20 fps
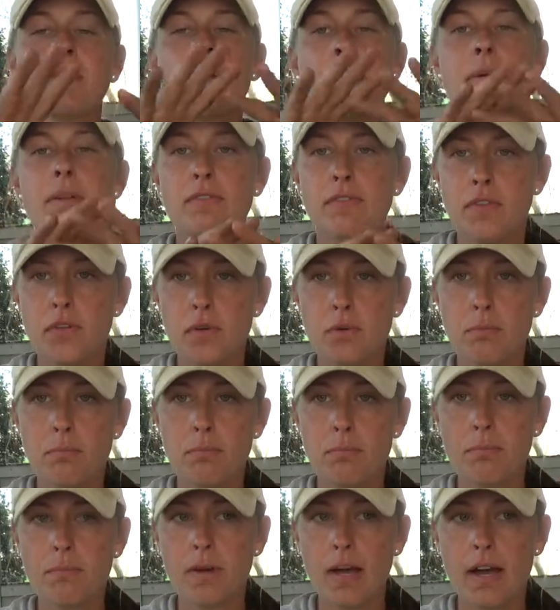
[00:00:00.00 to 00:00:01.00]
But if you
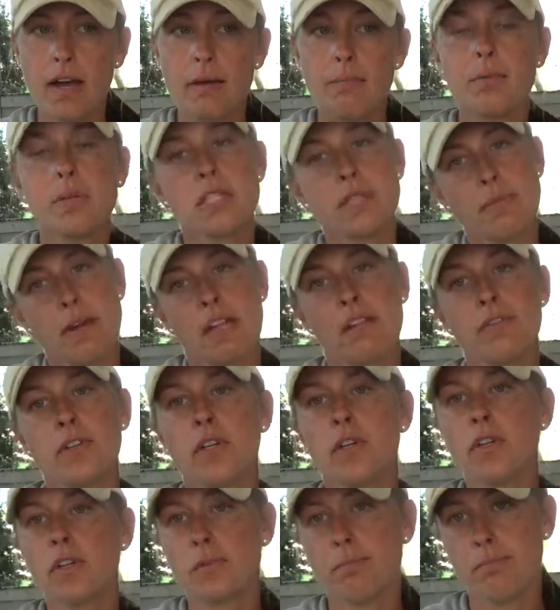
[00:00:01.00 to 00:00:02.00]
put some olive
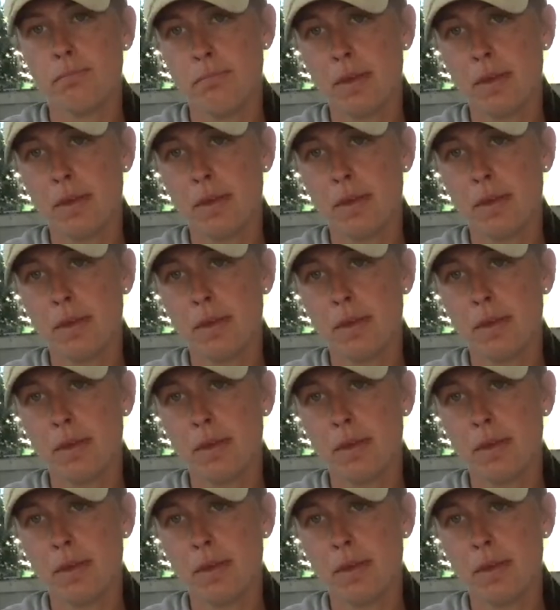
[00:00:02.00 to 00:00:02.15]
oil on a